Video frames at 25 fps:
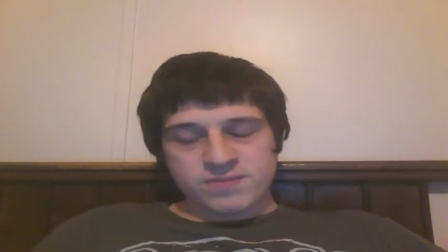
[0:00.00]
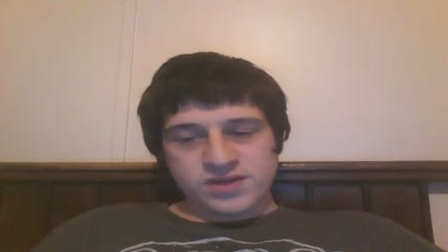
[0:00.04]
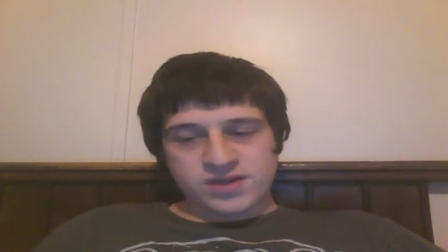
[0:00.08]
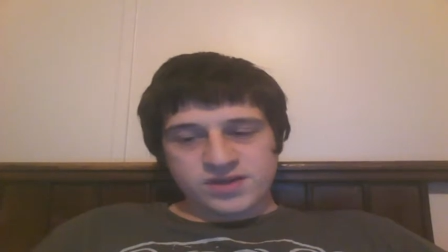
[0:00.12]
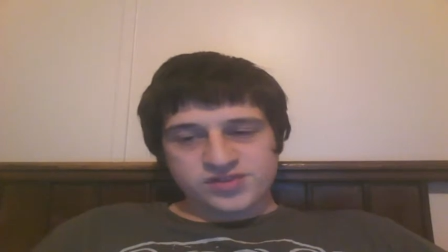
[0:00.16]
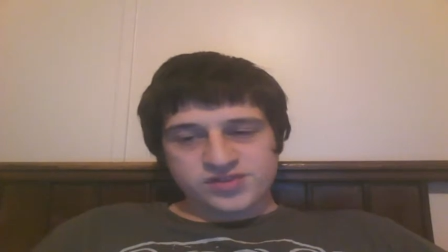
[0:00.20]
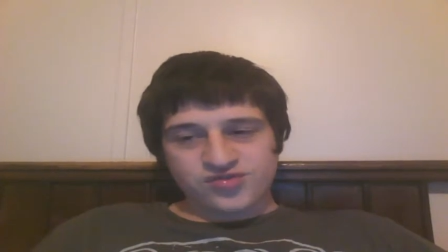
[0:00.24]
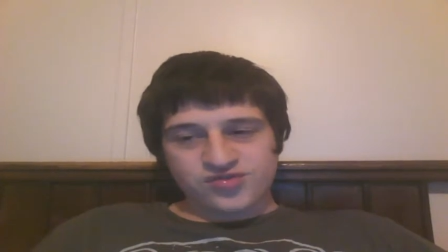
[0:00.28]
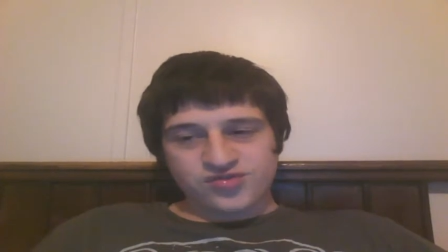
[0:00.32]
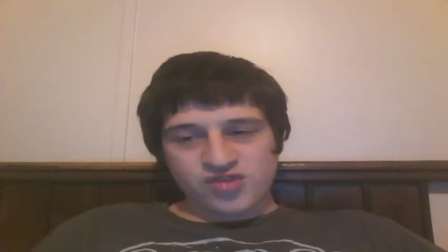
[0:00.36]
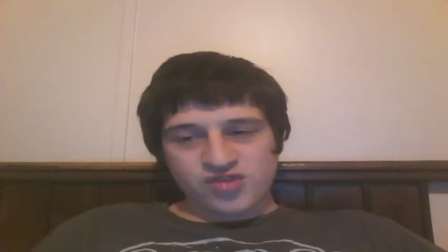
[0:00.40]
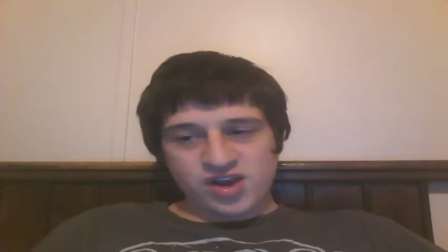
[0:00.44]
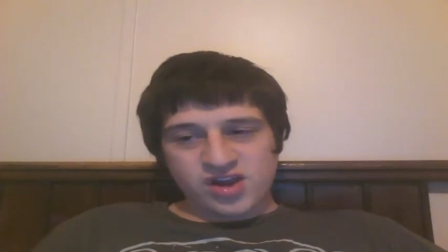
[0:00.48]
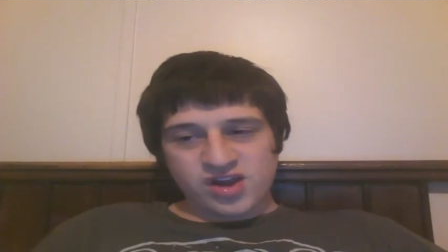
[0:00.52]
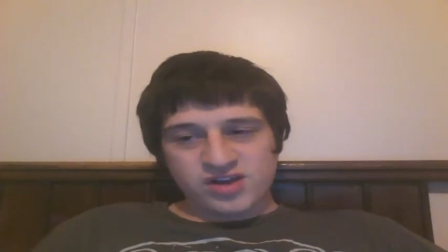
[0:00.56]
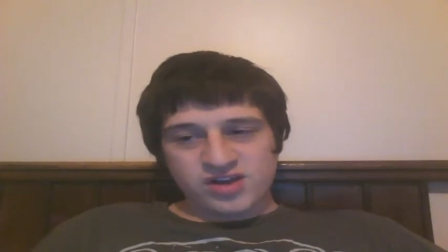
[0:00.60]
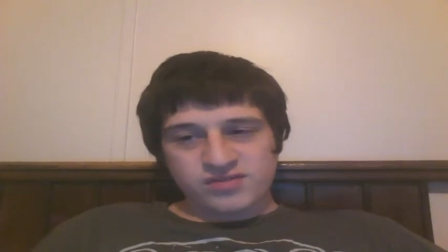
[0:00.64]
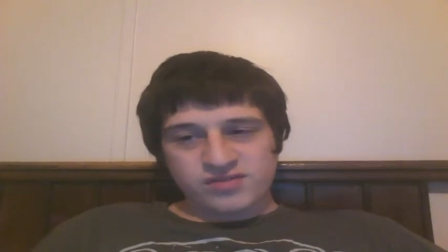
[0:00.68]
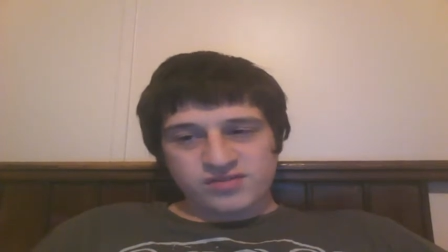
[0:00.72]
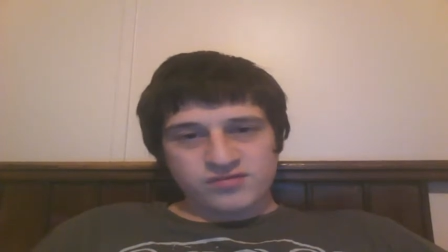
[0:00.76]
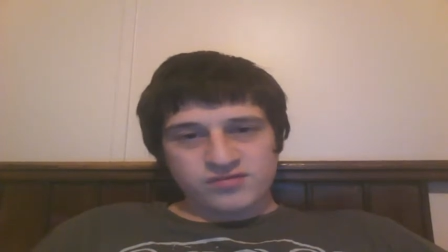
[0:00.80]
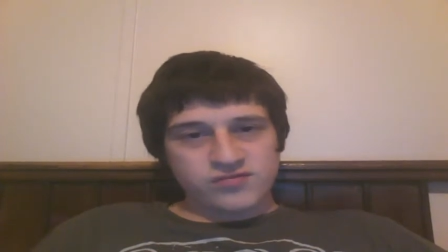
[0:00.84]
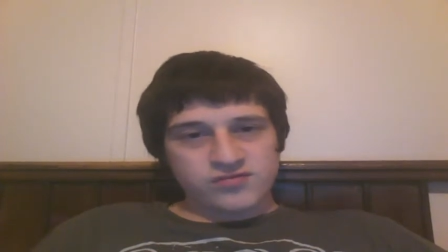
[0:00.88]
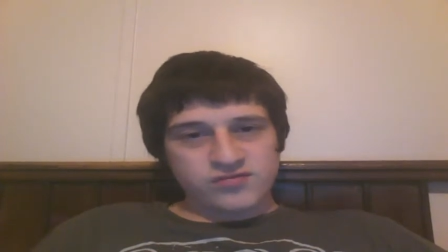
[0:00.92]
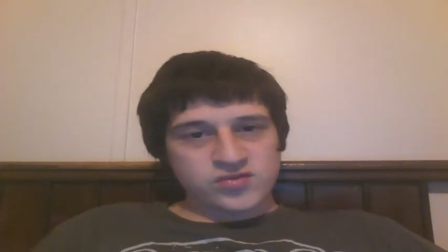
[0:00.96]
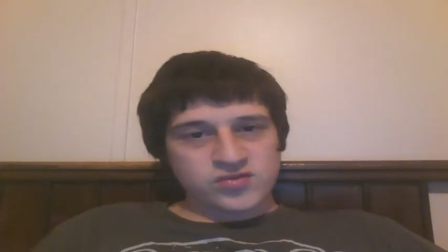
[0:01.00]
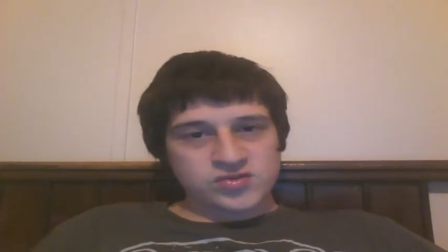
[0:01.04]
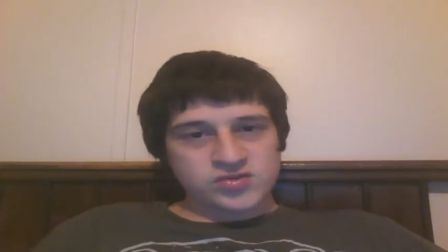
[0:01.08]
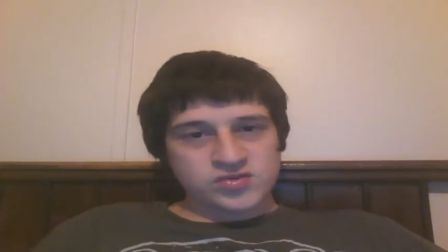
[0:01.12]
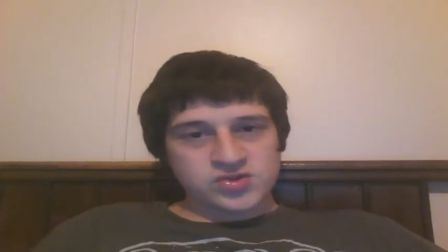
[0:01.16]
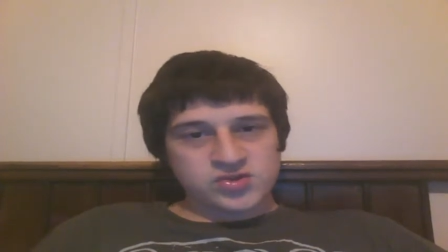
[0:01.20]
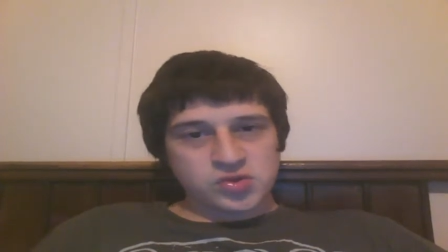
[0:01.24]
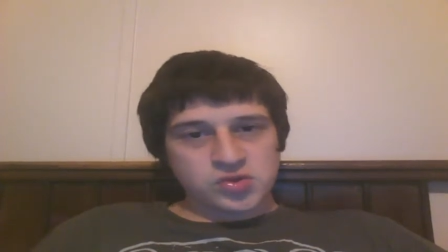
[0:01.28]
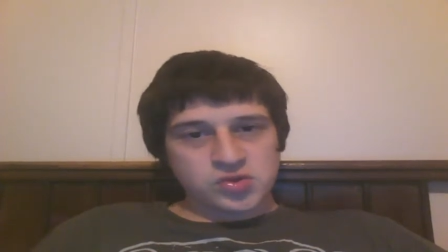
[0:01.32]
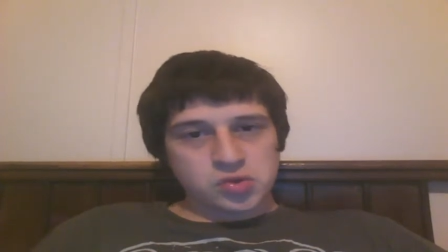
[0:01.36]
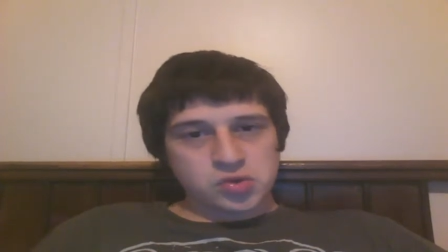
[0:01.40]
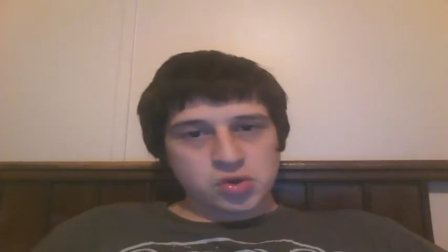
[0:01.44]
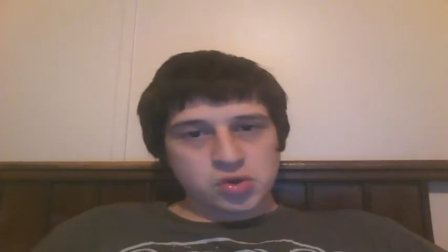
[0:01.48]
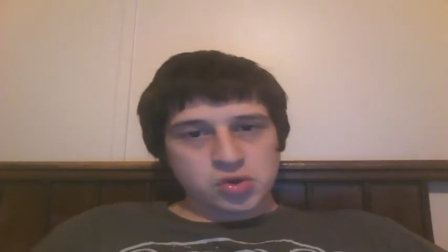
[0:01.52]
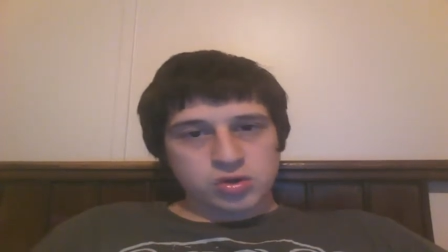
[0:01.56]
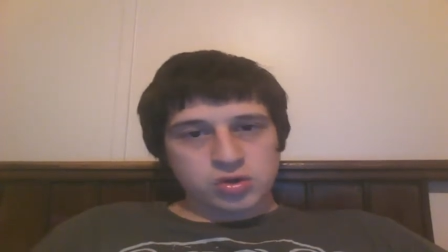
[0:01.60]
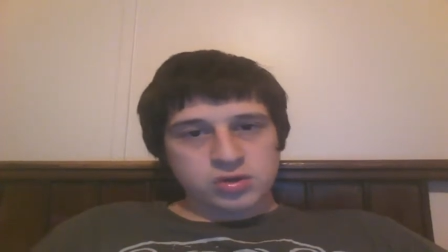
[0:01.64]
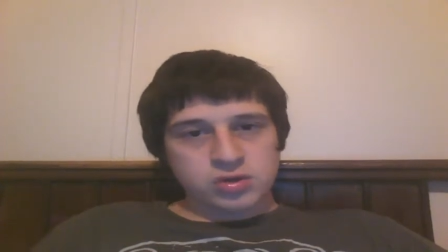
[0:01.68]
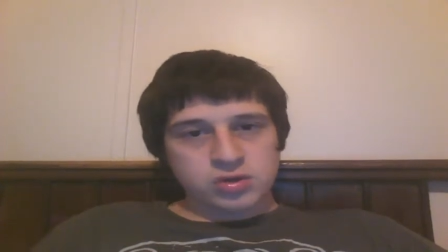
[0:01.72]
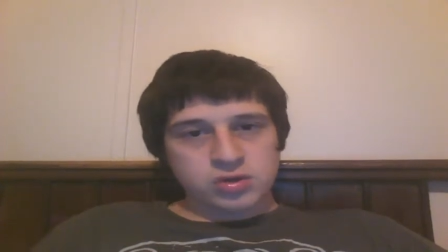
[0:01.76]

best friend, for so long.